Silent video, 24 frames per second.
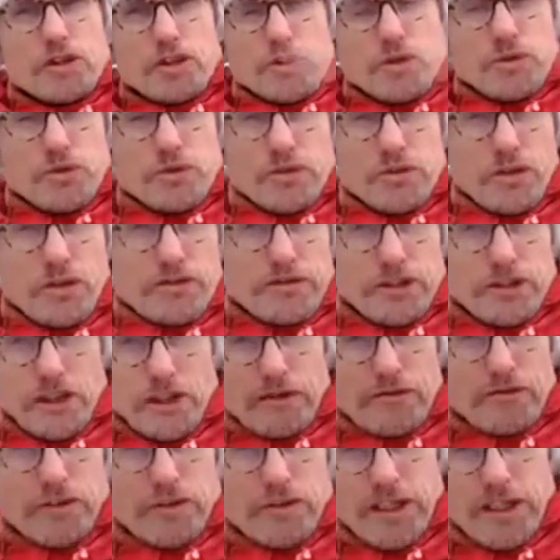truth of
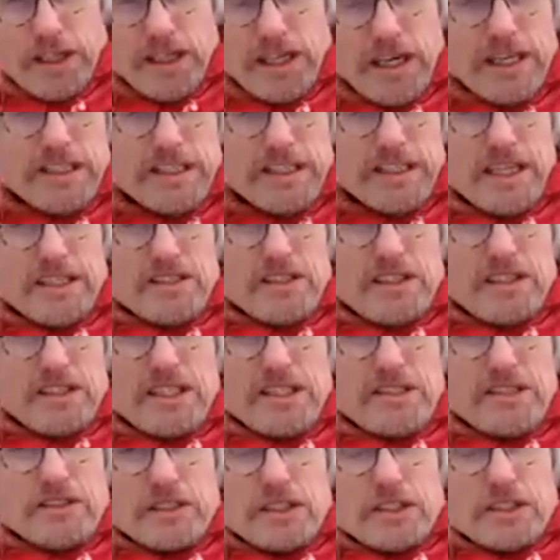suffering. And I agree,
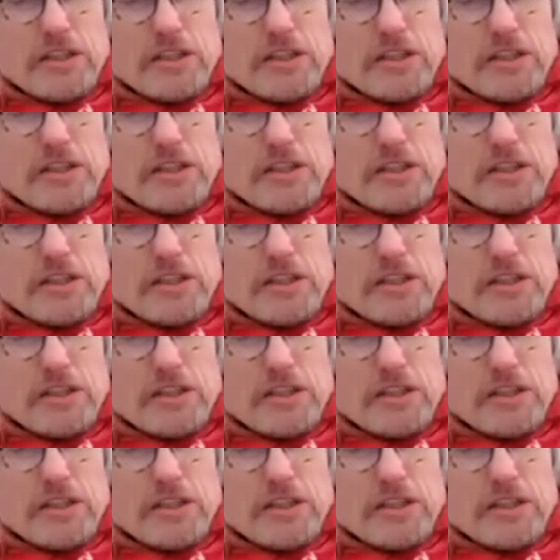there is